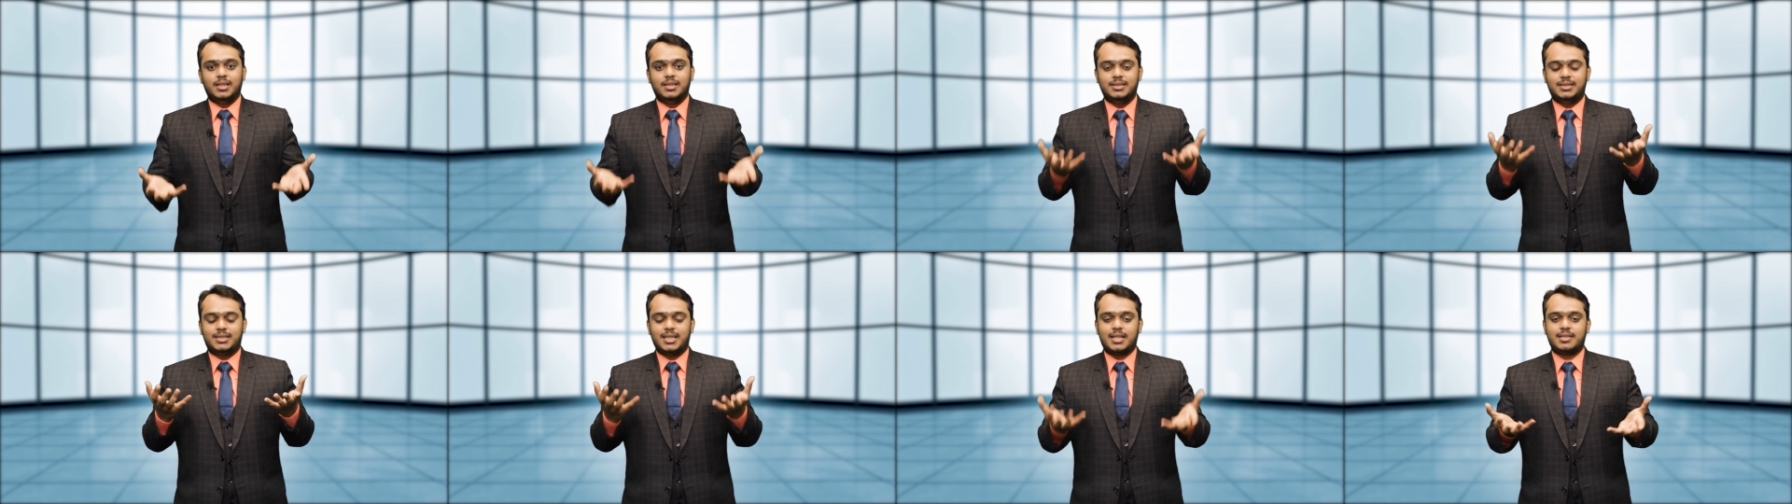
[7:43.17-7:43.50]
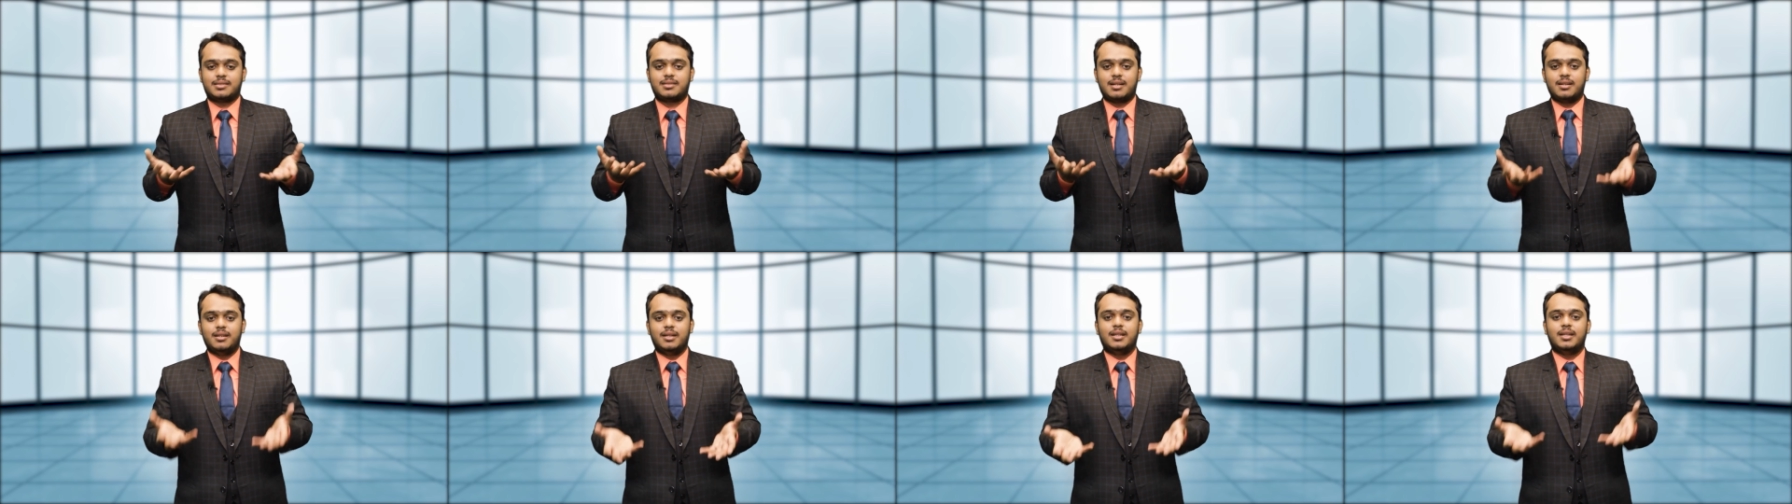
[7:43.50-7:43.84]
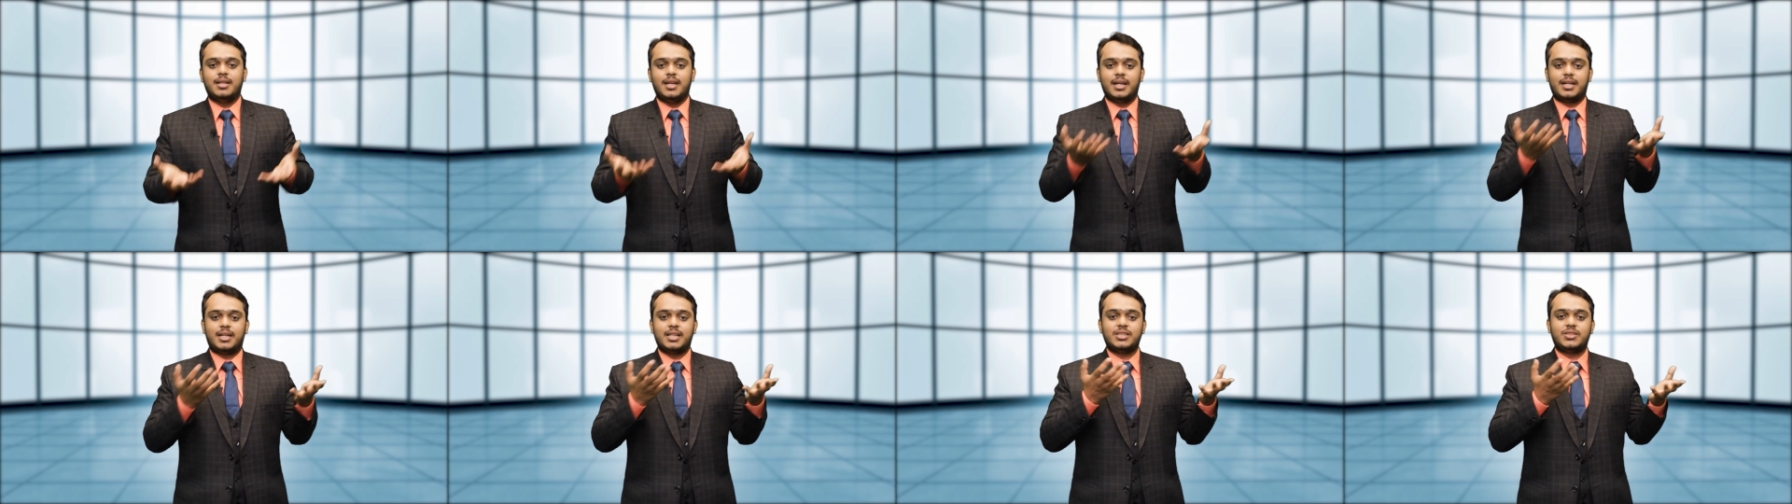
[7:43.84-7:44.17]
Just
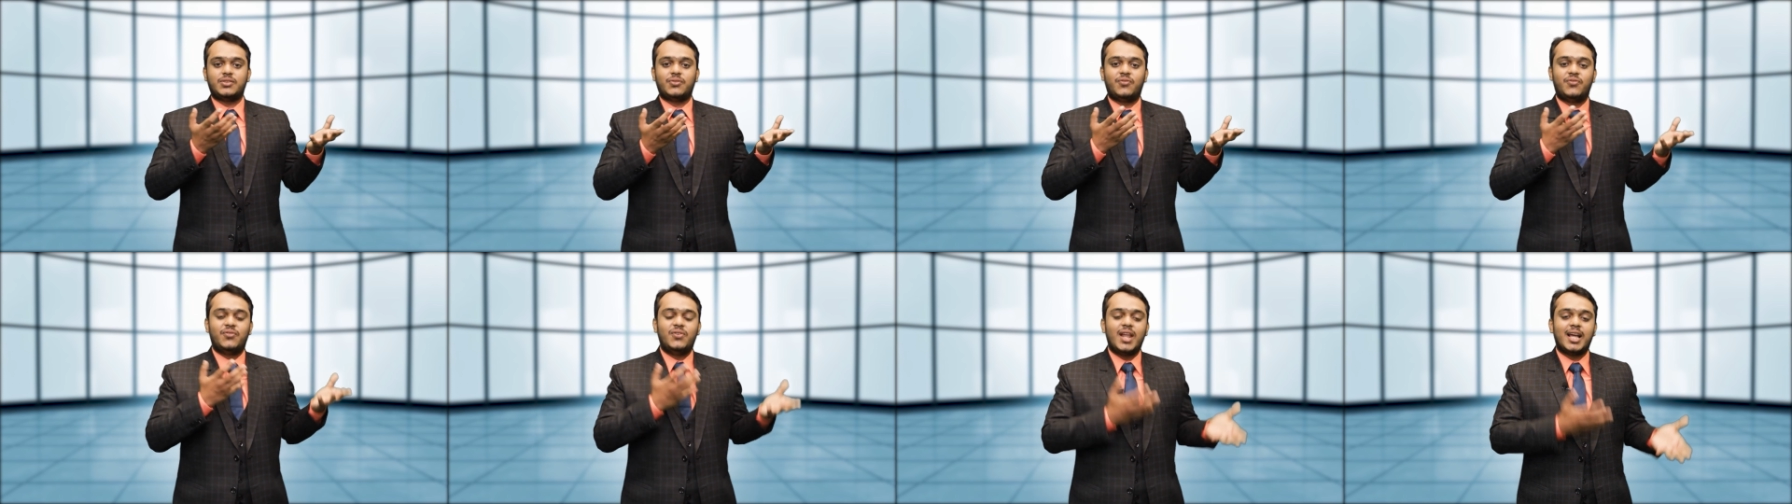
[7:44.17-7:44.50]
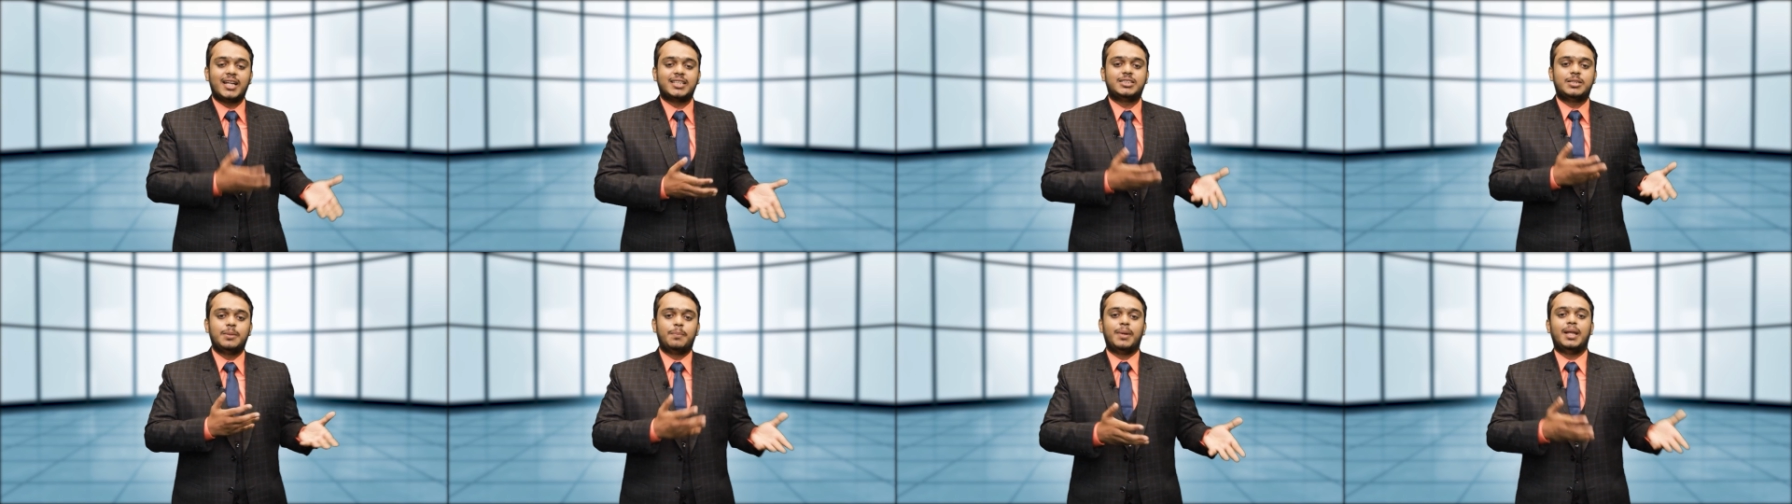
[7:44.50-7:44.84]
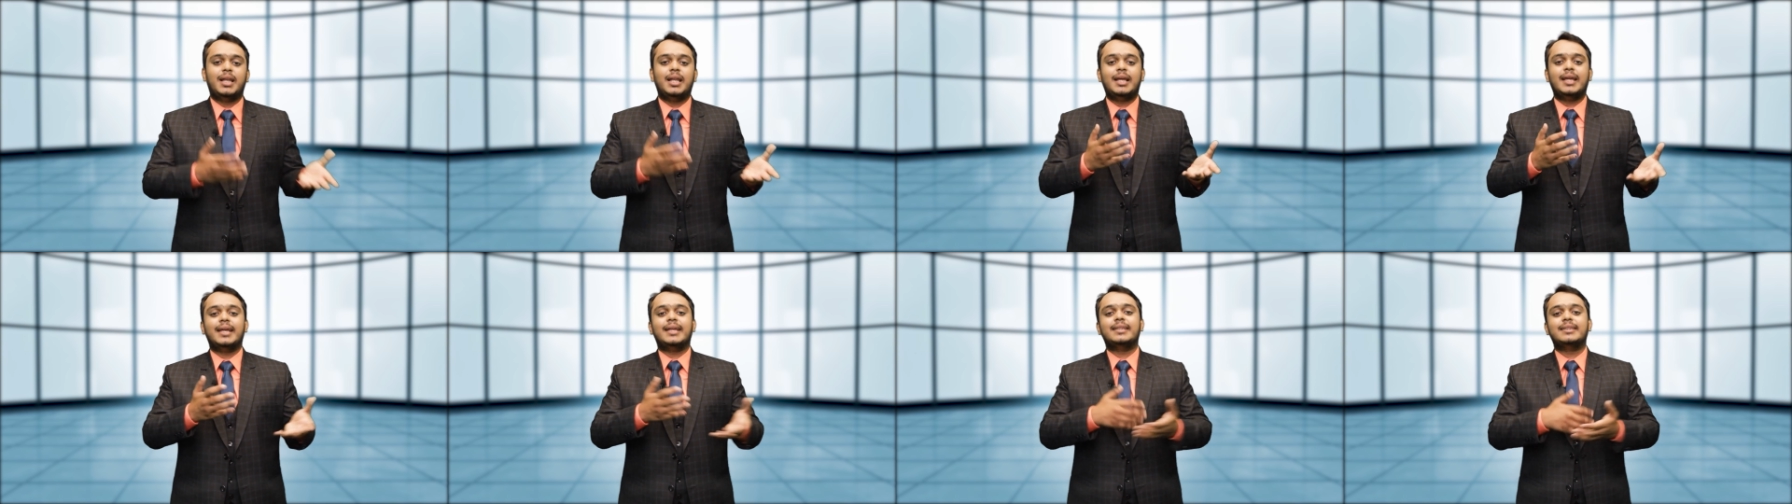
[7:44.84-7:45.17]
it is
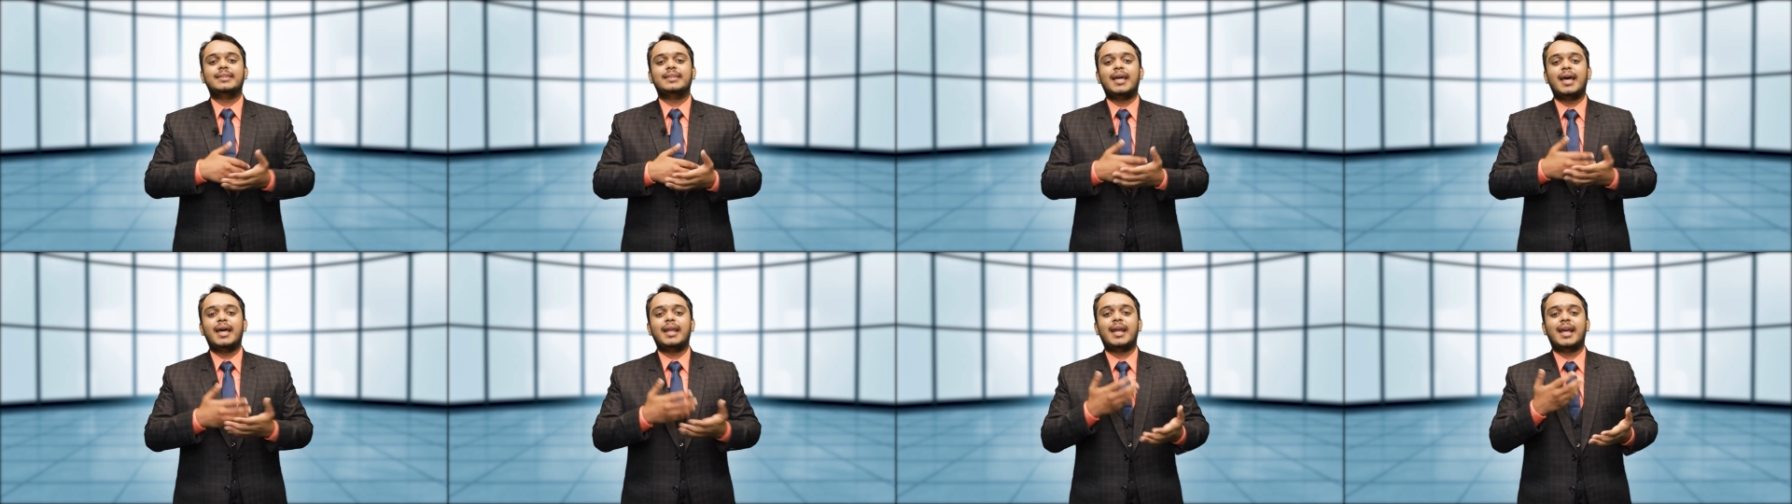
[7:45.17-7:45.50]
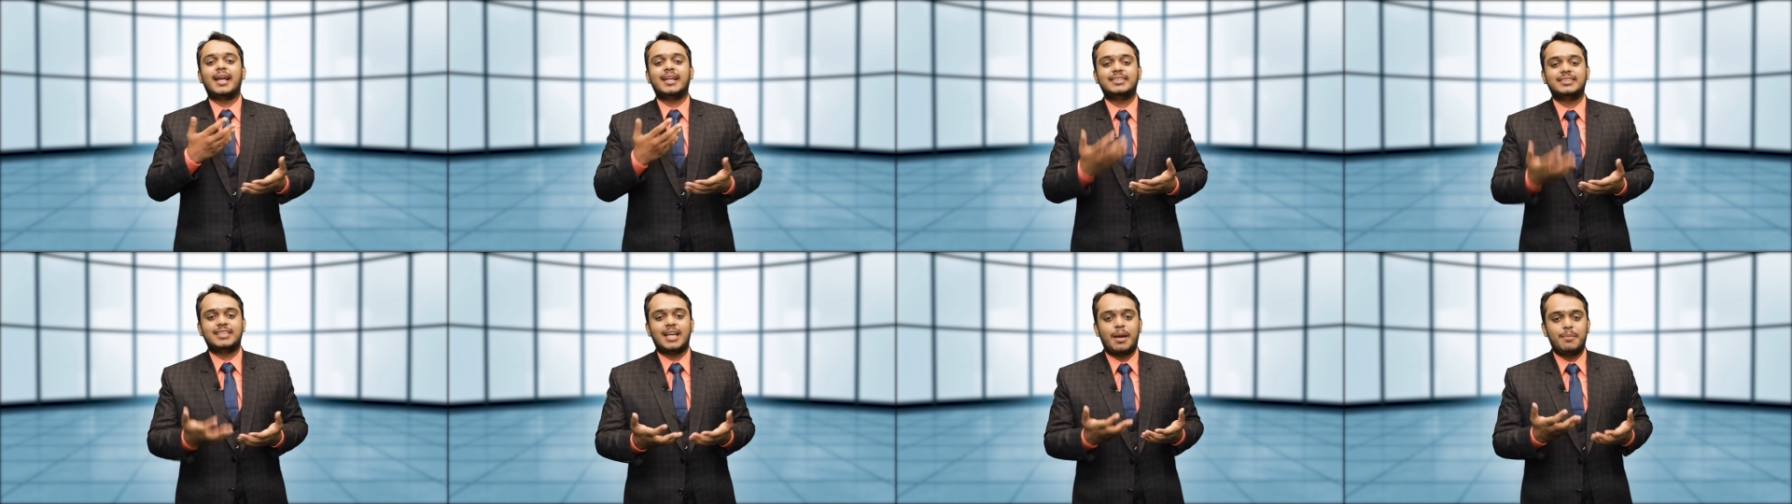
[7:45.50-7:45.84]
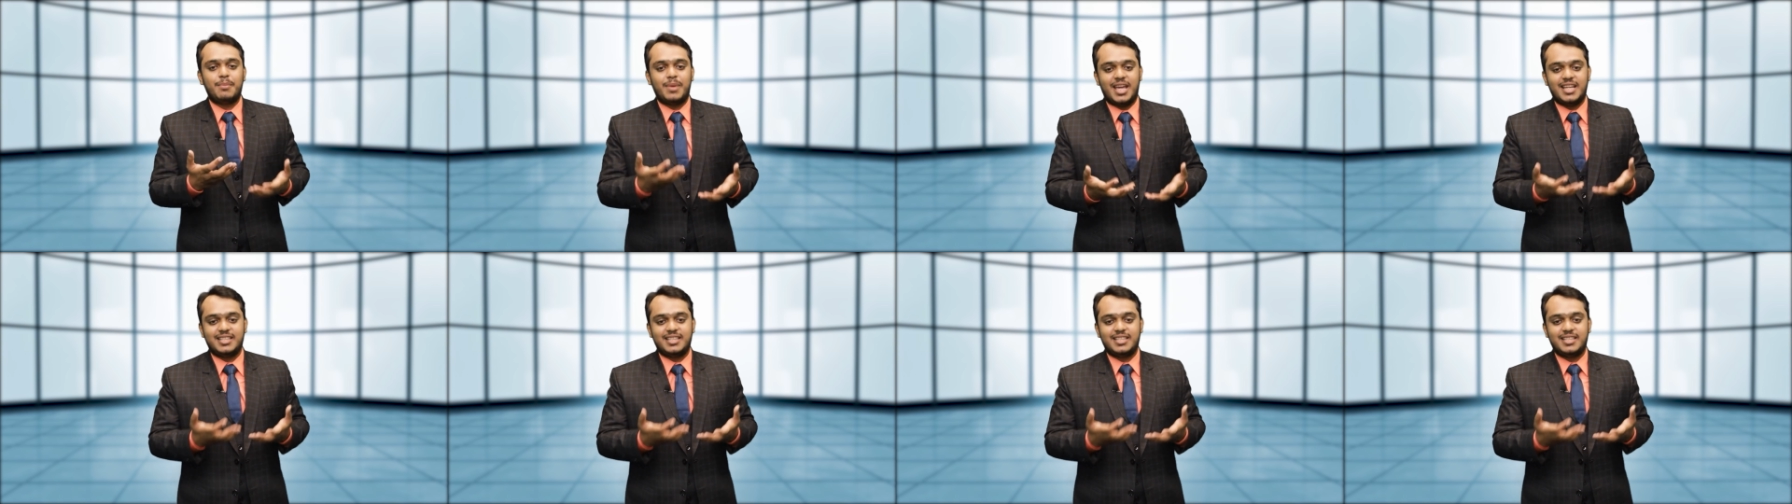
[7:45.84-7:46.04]
flexible in their exam.